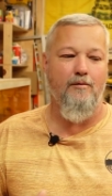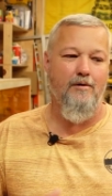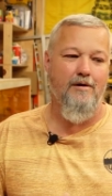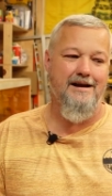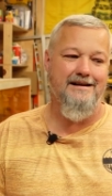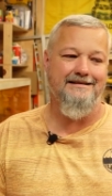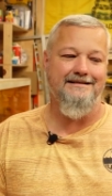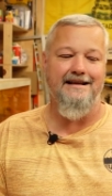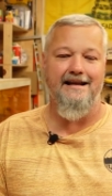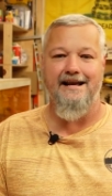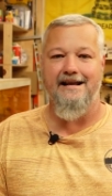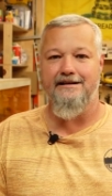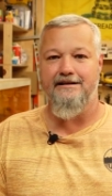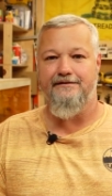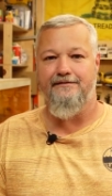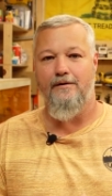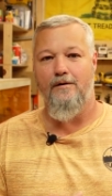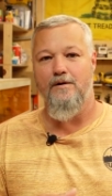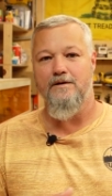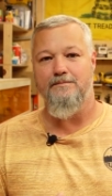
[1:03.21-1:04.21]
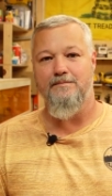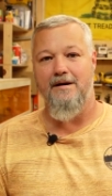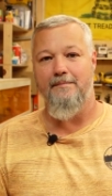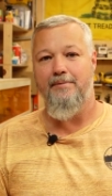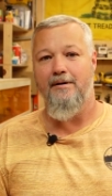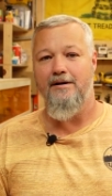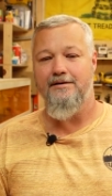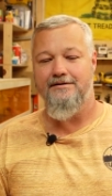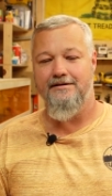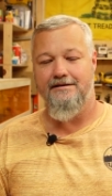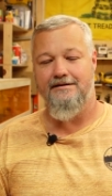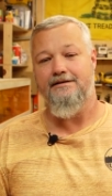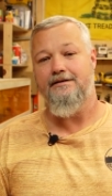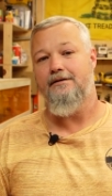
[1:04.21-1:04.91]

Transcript: where I stand as far as my purchase.